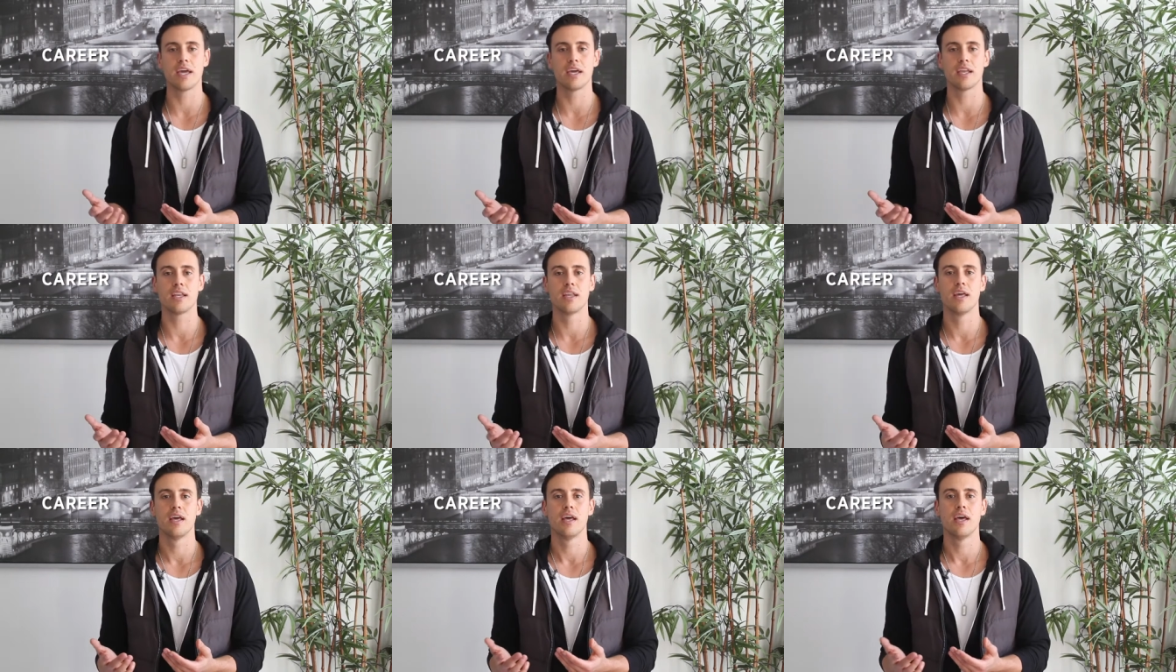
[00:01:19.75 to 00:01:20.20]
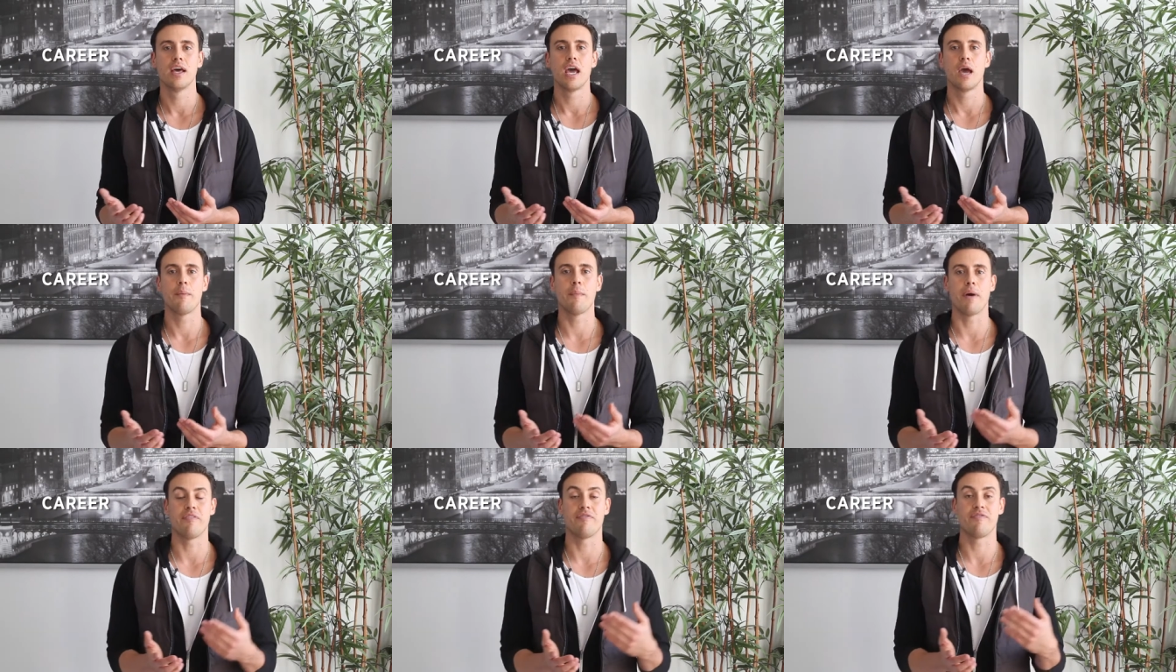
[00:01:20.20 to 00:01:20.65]
and
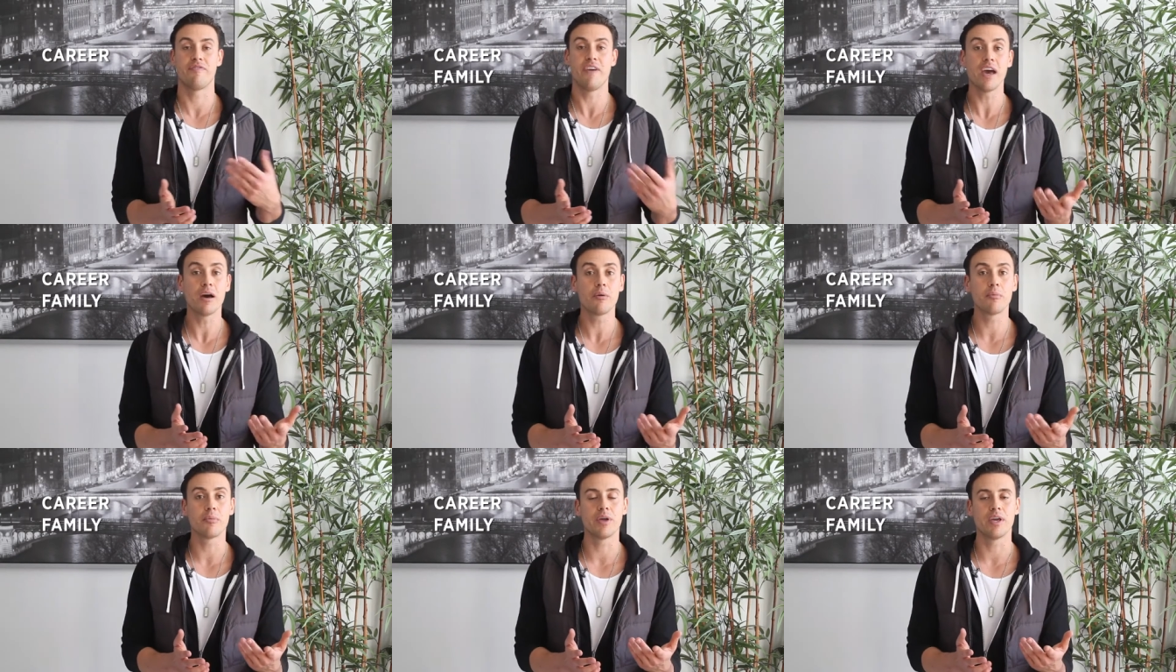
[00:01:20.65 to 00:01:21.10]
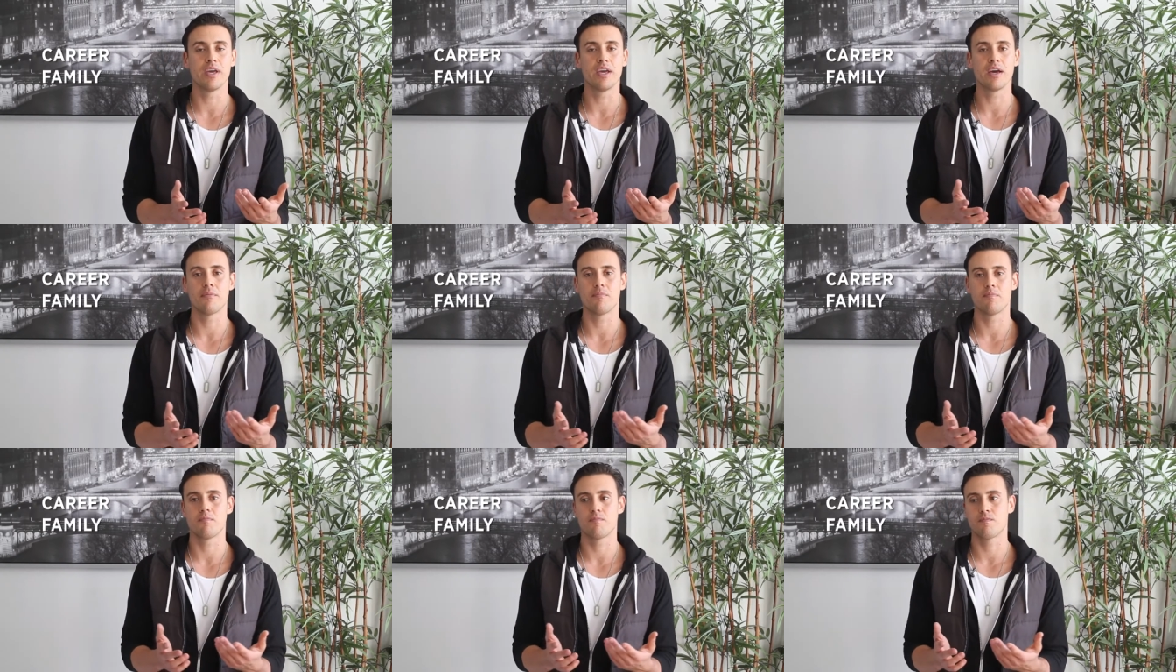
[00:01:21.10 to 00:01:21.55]
in my family,
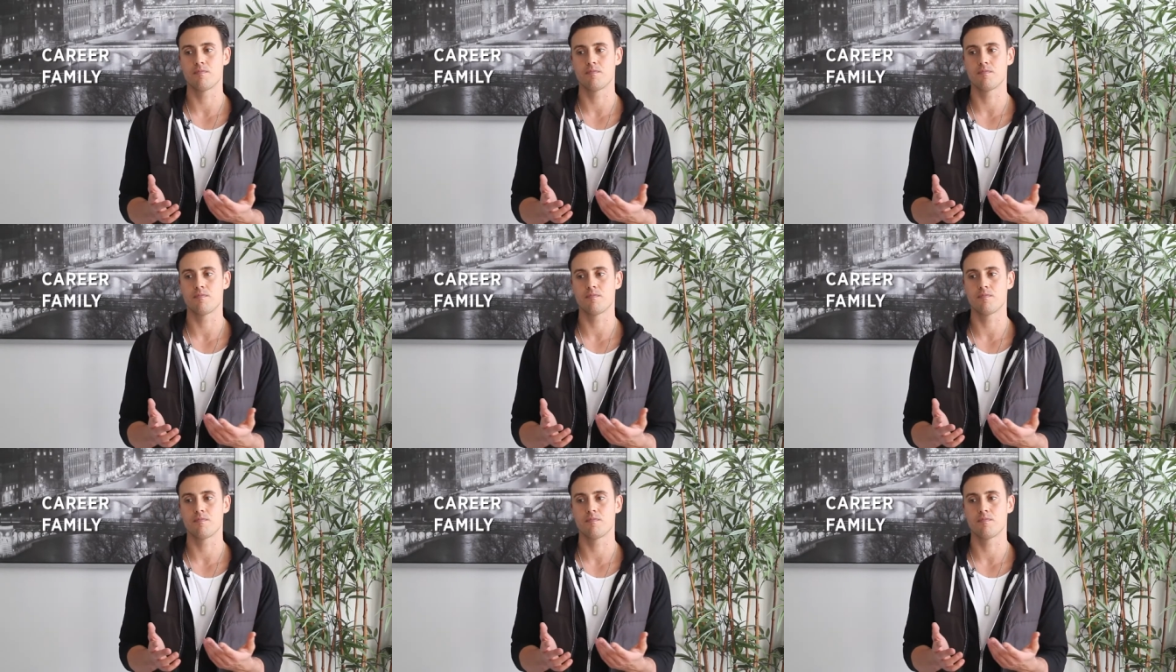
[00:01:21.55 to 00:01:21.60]
I'm